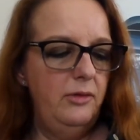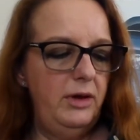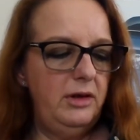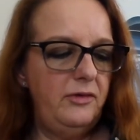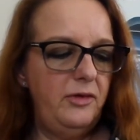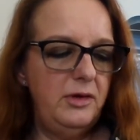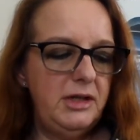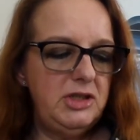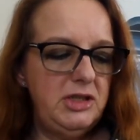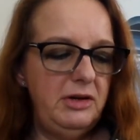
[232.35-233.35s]
We look forward
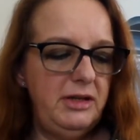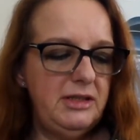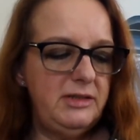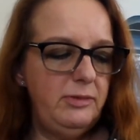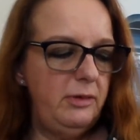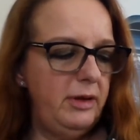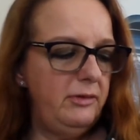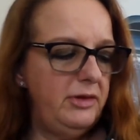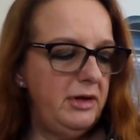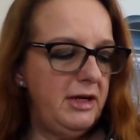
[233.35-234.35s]
to sharing this moment
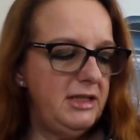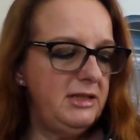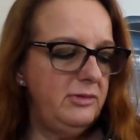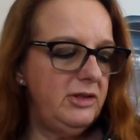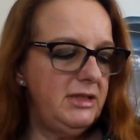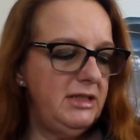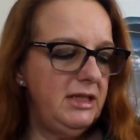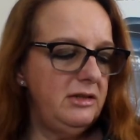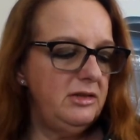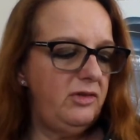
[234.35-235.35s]
with our customers and
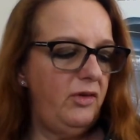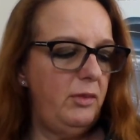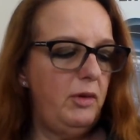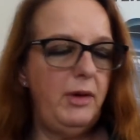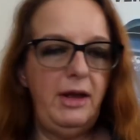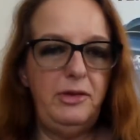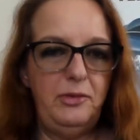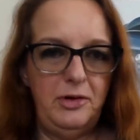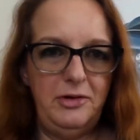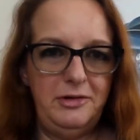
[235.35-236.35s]
dealers from around the
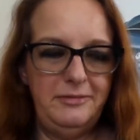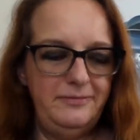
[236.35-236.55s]
world.